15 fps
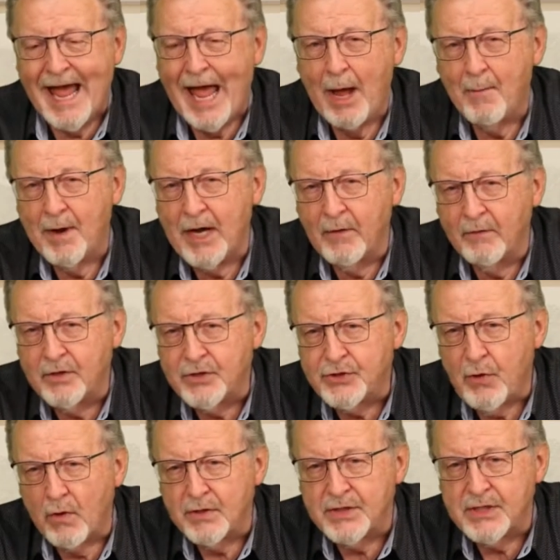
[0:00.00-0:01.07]
how many
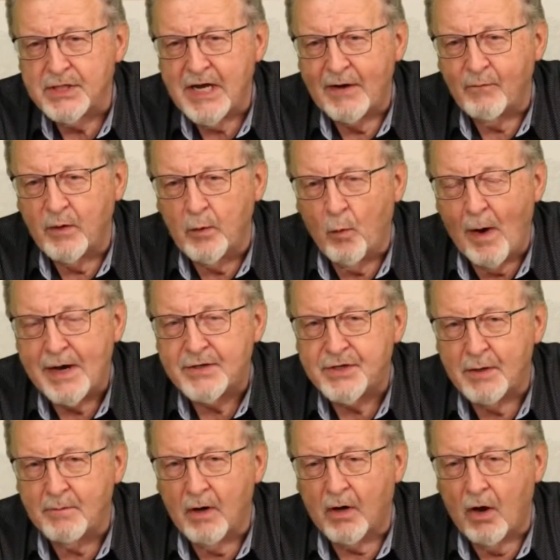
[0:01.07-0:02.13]
resources have we
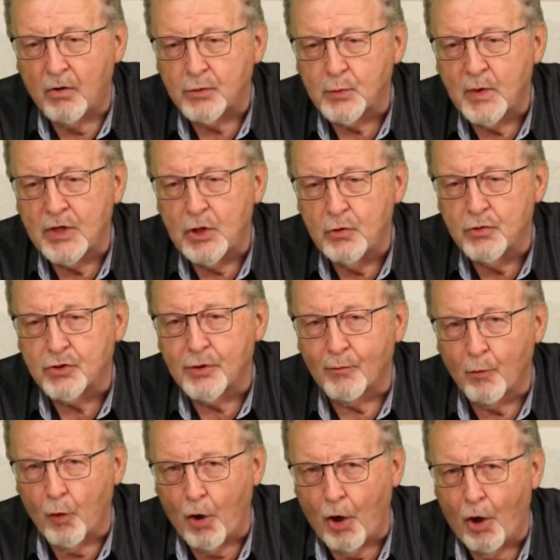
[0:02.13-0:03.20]
wasted because we used
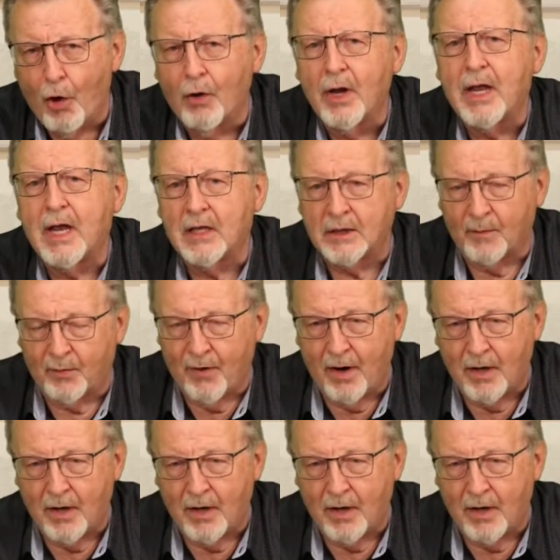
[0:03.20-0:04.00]
them wrongly in the